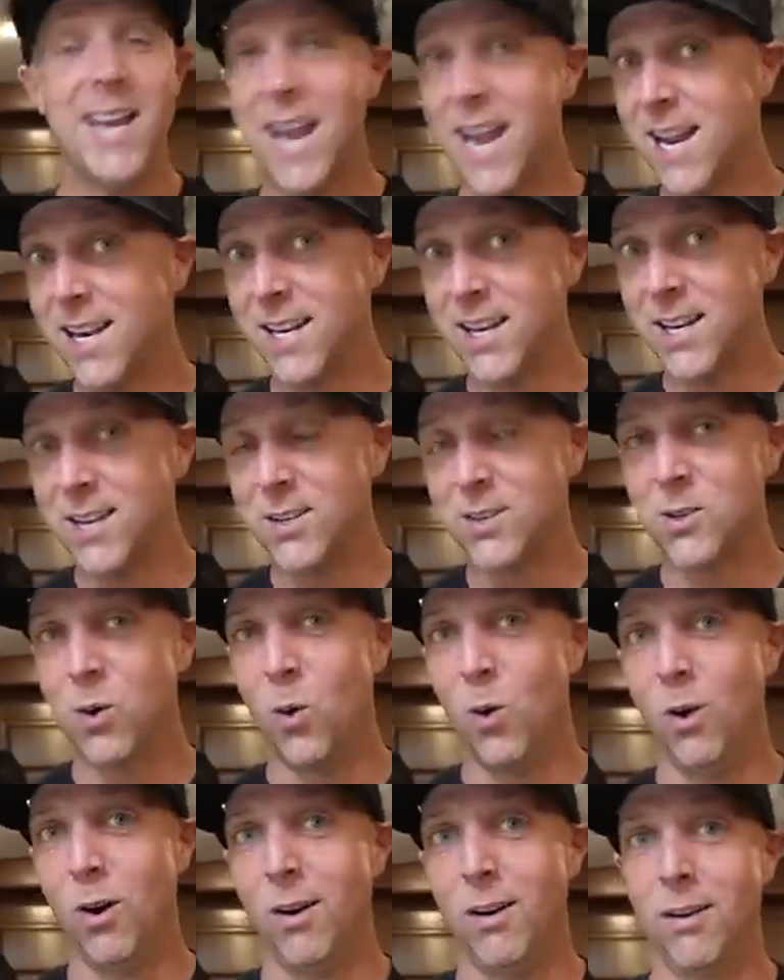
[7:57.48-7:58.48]
80s
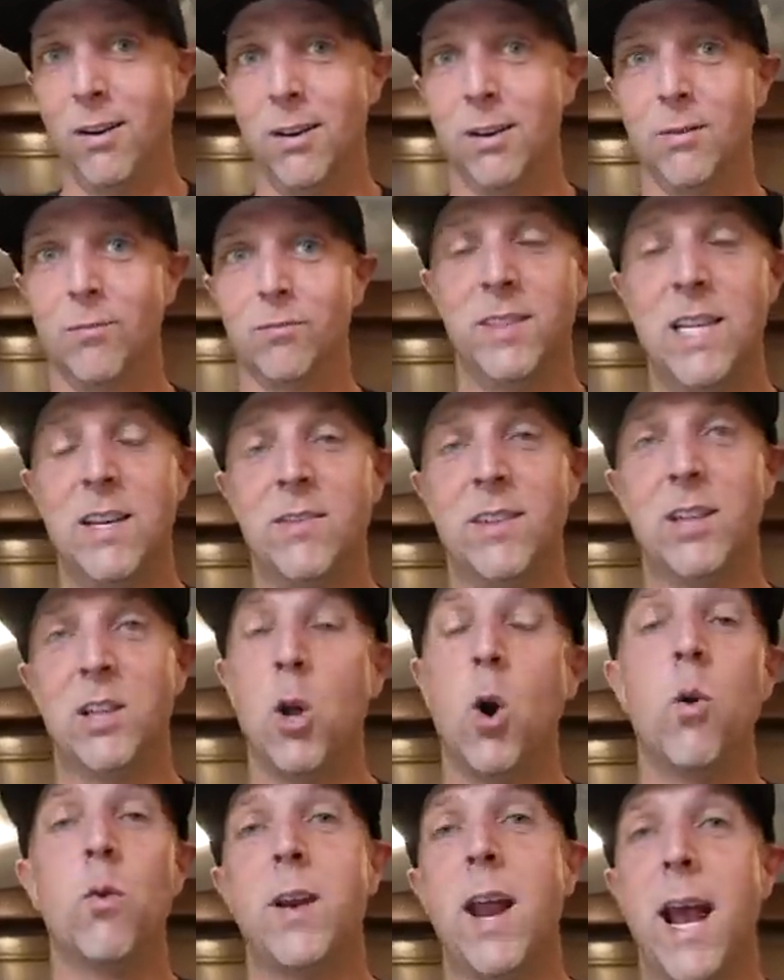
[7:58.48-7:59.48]
or even
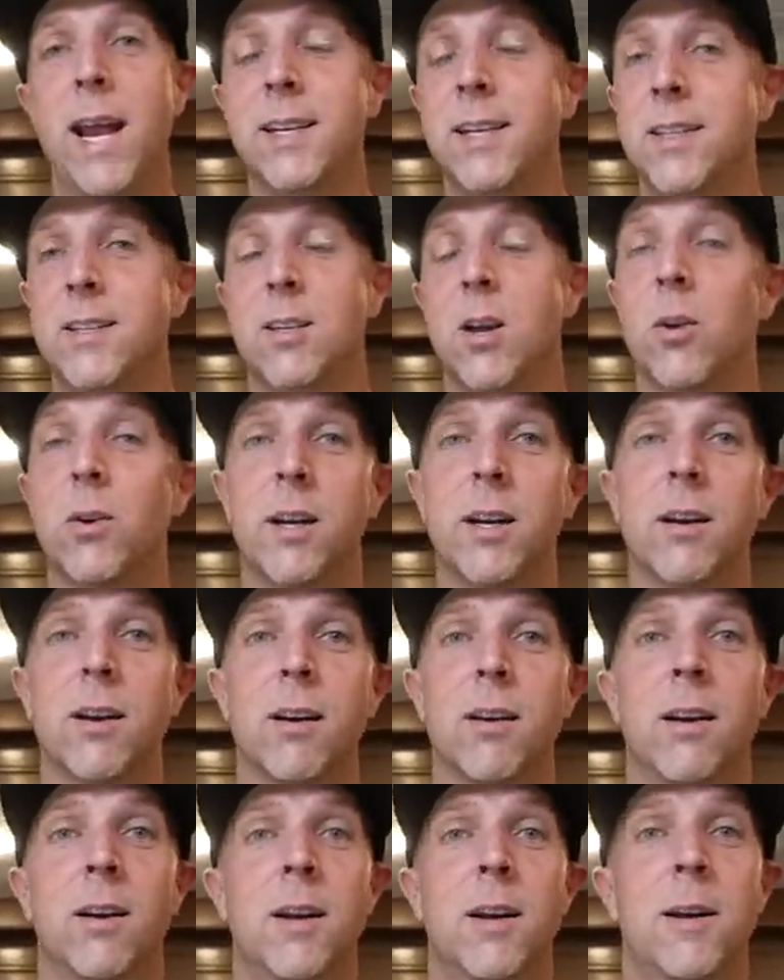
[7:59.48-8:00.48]
low 90s out
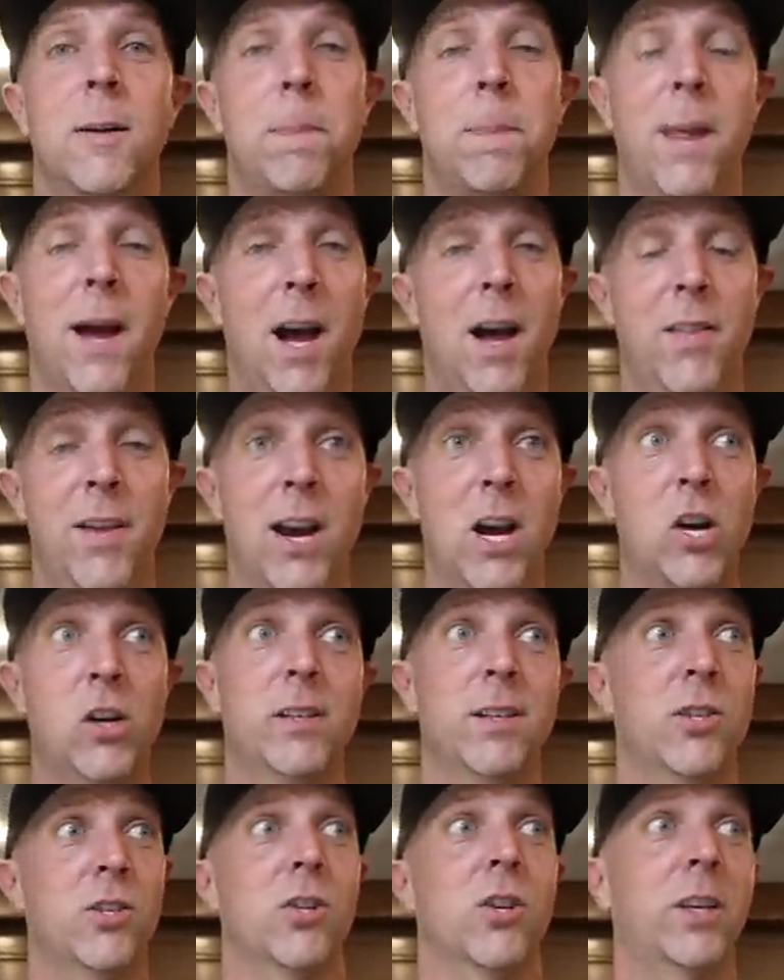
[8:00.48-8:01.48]
here, uh, the air
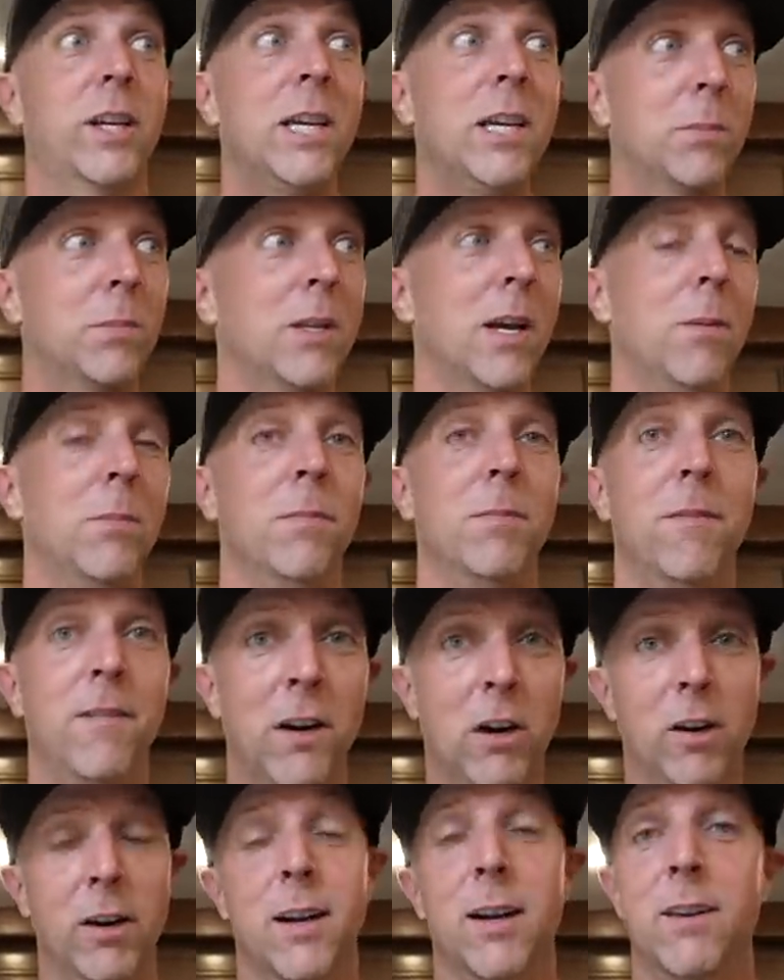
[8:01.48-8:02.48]
conditioner keeps up
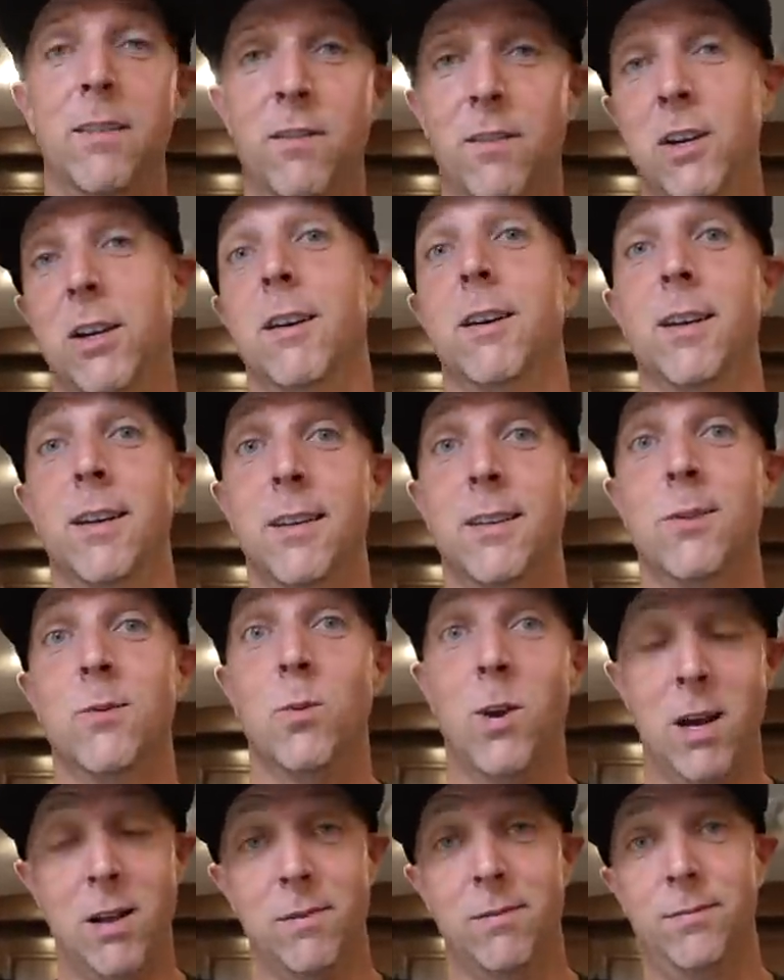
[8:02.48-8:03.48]
very, very
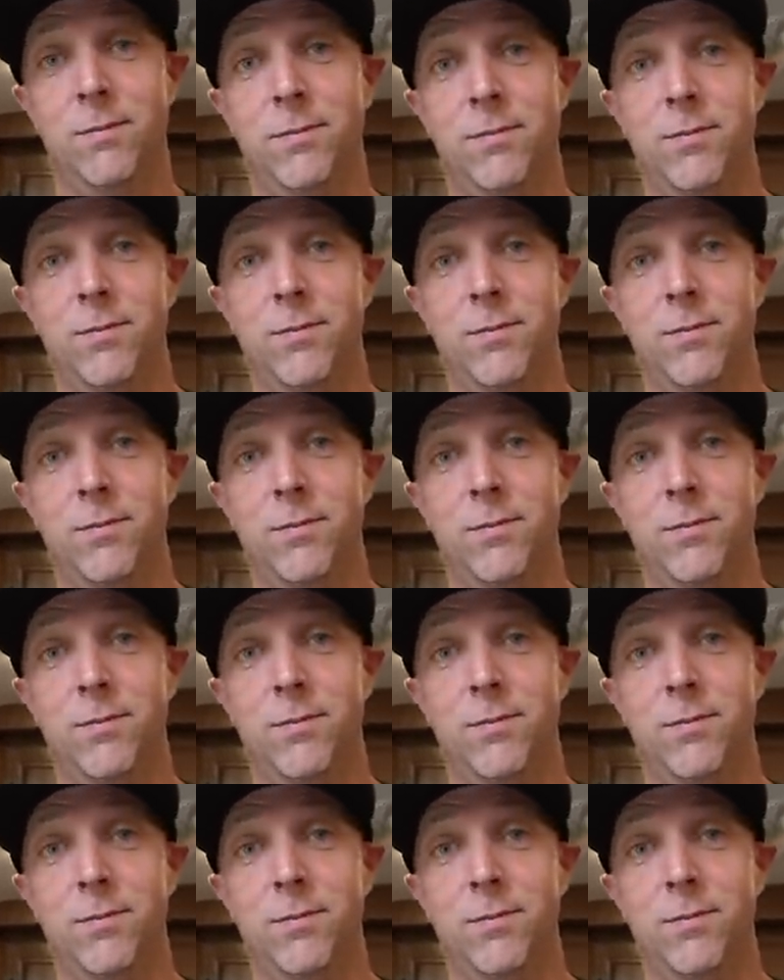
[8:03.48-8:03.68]
well.